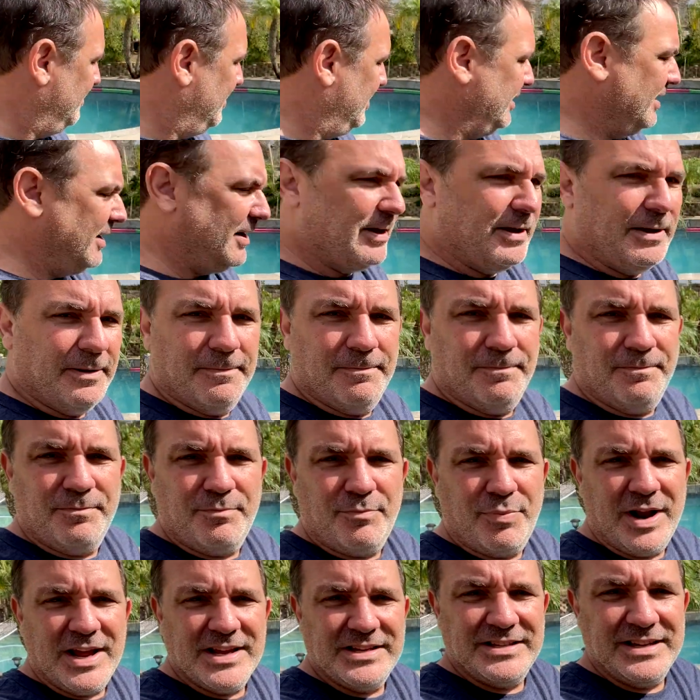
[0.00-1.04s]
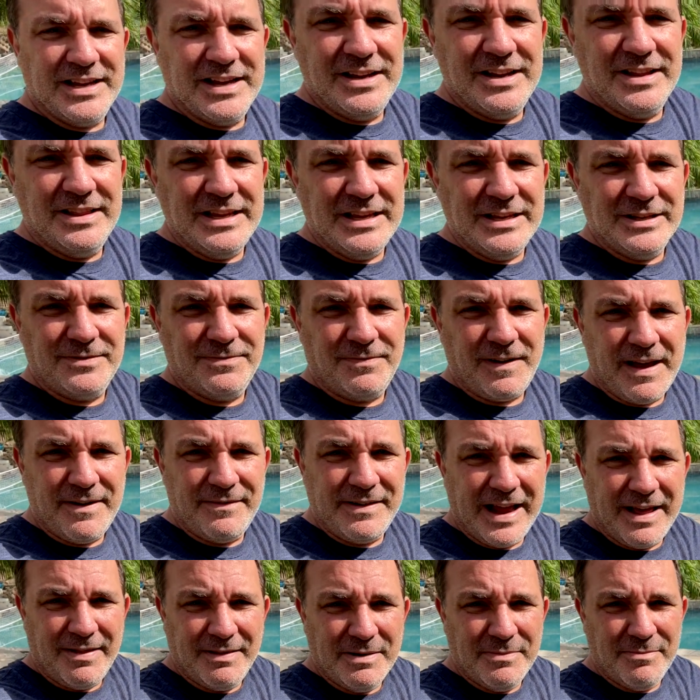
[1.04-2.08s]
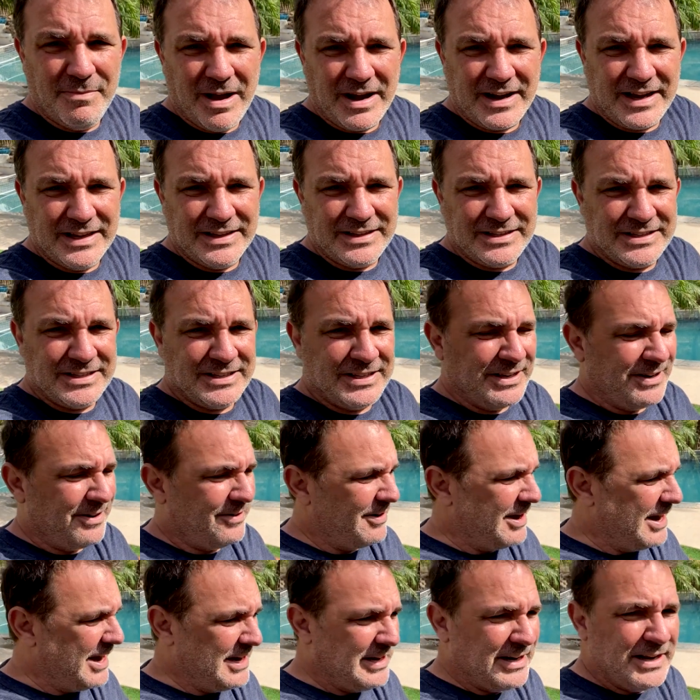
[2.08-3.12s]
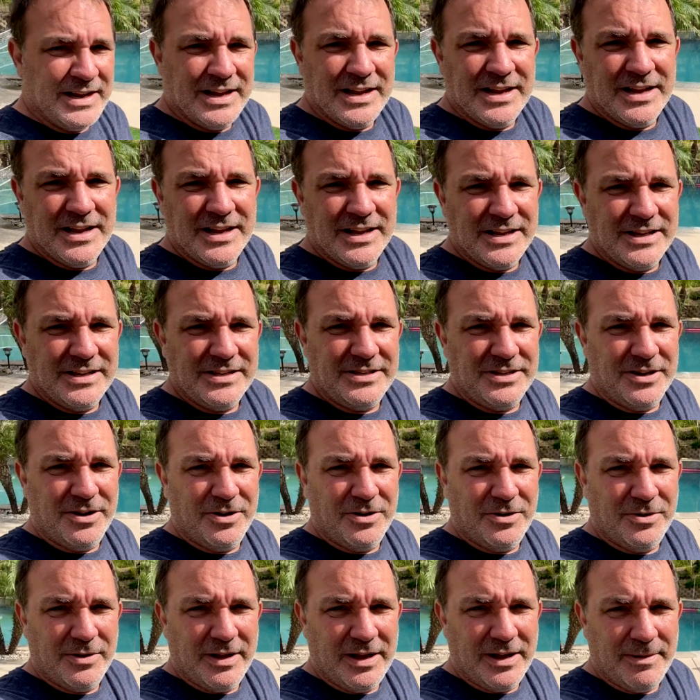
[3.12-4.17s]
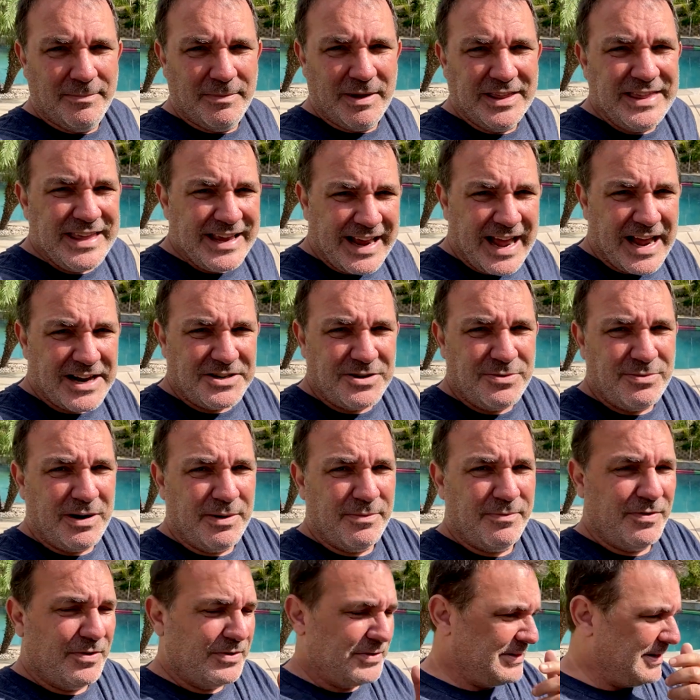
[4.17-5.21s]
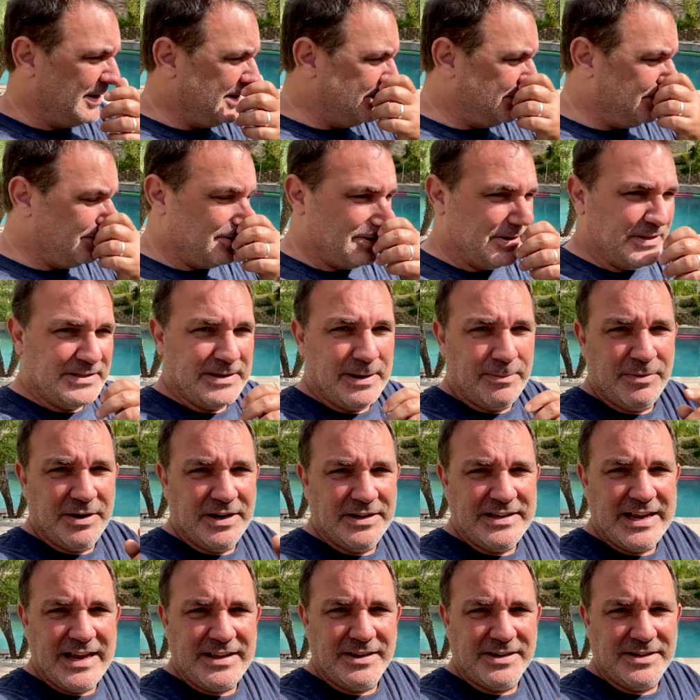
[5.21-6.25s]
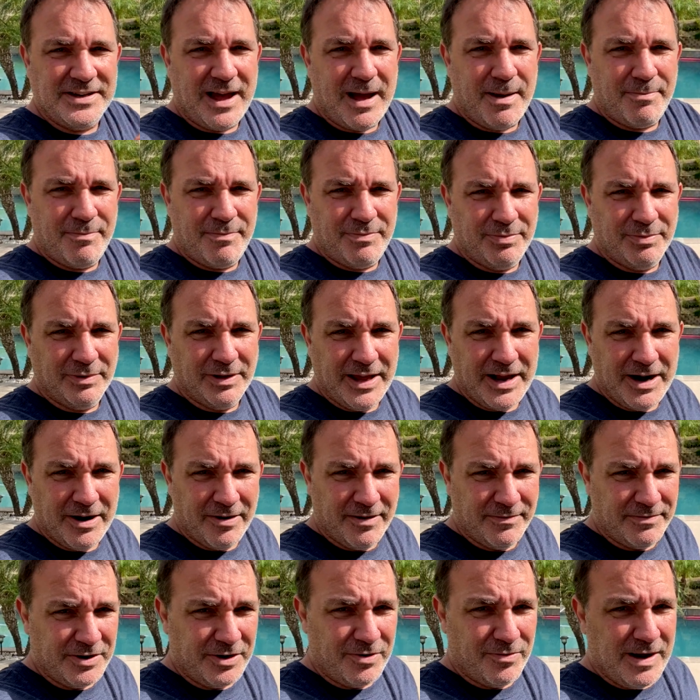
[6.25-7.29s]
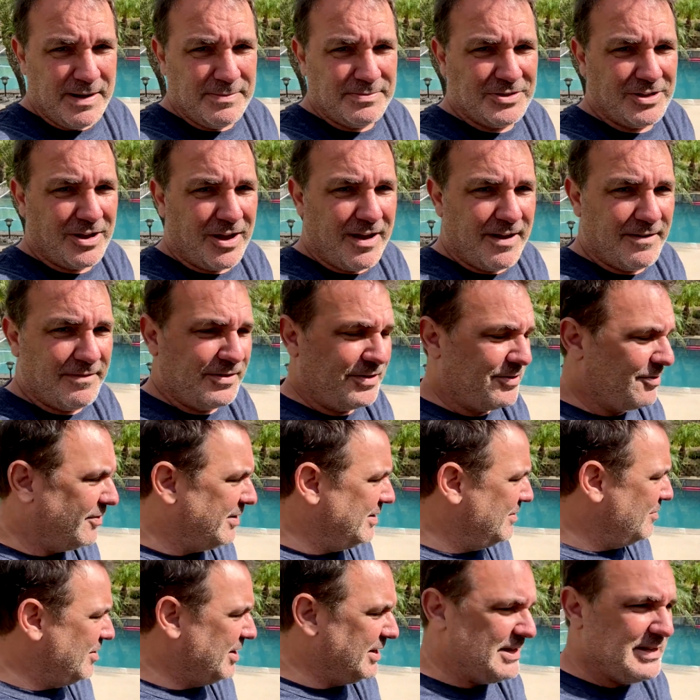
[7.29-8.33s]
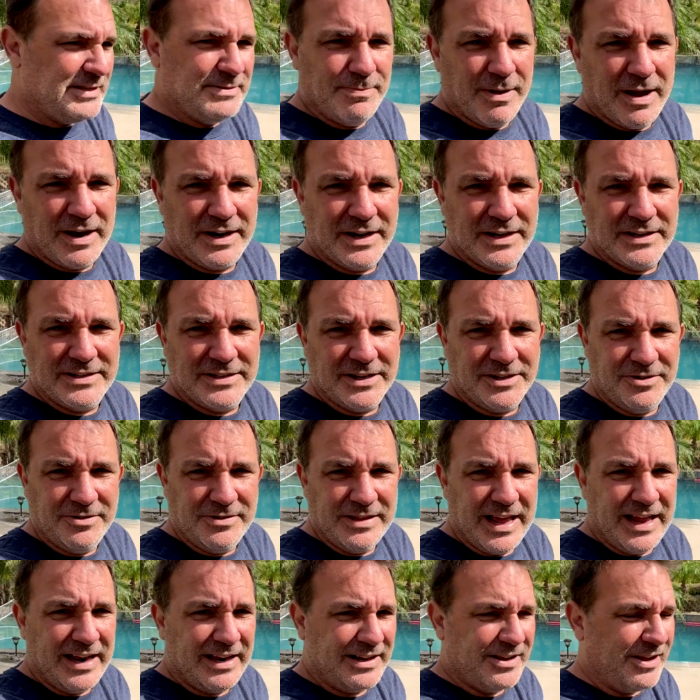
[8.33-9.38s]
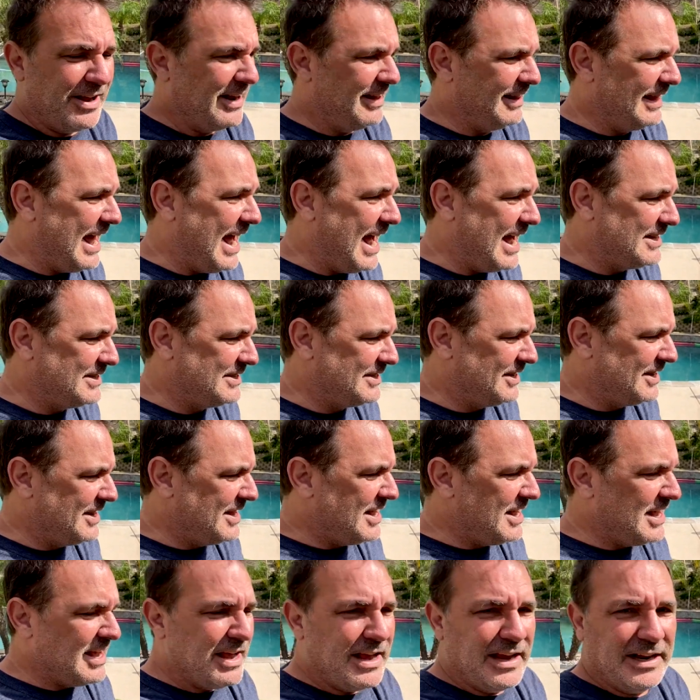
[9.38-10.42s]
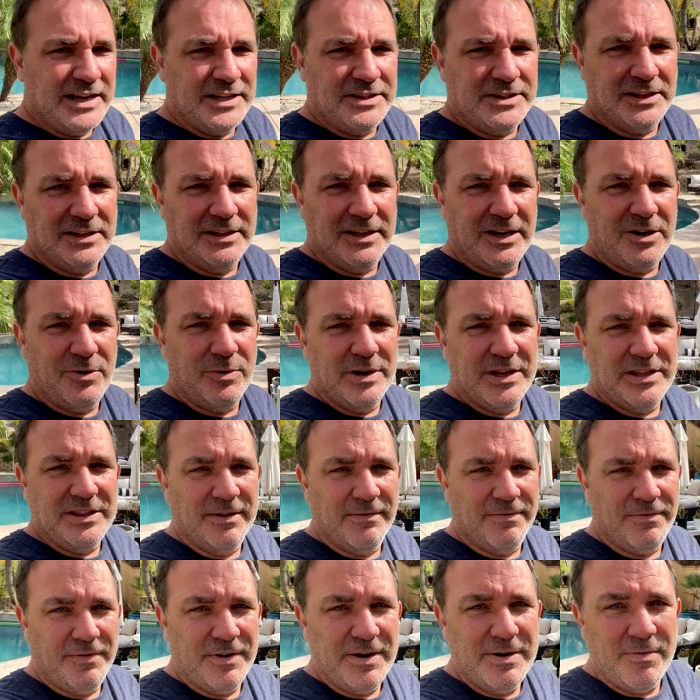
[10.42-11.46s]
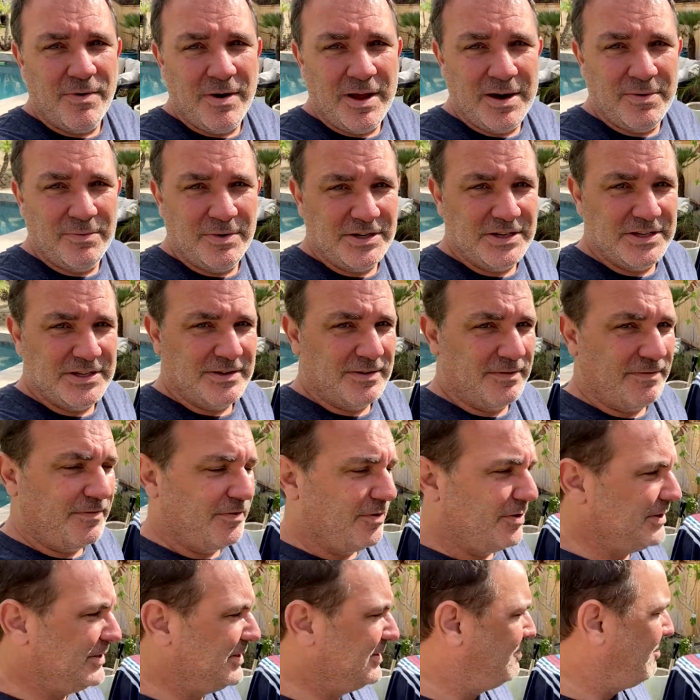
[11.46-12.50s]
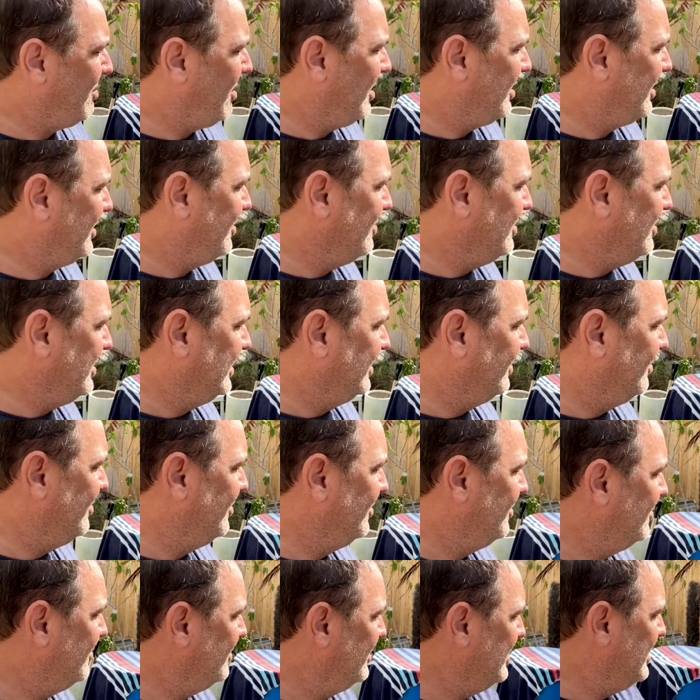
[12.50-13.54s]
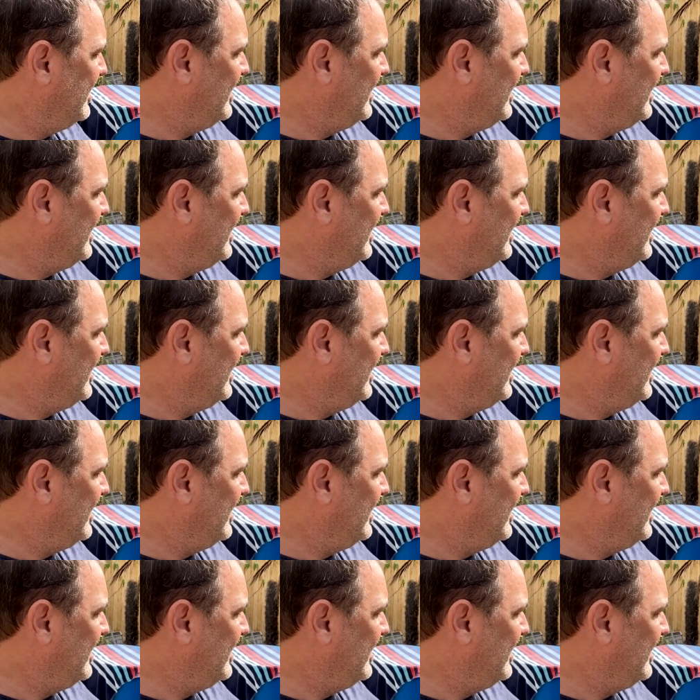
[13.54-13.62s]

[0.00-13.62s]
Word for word: to um, press into these five gallon buckets, right? So um, I think actually what I'm first going to do is I'm going to take the top layer of the grapes off, throw it in one of these buckets. I'll do that kind of last. Get the liquid, the free run, which is the first part going through.